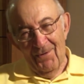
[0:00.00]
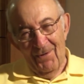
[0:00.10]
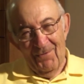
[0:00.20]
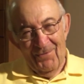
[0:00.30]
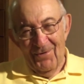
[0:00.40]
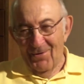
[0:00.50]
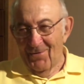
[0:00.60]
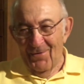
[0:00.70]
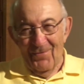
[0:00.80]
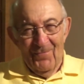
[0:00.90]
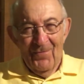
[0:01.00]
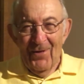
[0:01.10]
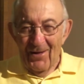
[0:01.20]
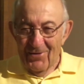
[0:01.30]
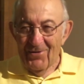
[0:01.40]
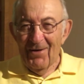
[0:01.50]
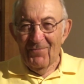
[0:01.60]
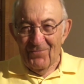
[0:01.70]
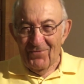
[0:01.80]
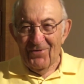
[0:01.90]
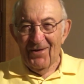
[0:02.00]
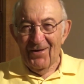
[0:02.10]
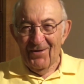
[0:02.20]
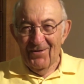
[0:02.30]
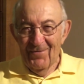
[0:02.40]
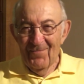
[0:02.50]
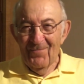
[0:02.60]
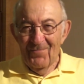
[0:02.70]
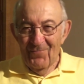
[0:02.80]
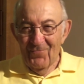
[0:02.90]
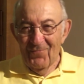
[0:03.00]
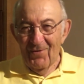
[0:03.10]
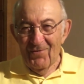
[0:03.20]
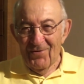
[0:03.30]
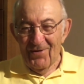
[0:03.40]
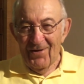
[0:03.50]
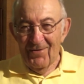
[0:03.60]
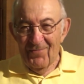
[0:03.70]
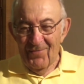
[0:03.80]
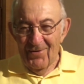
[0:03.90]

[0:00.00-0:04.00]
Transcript: No. It's safe to say. Very safe.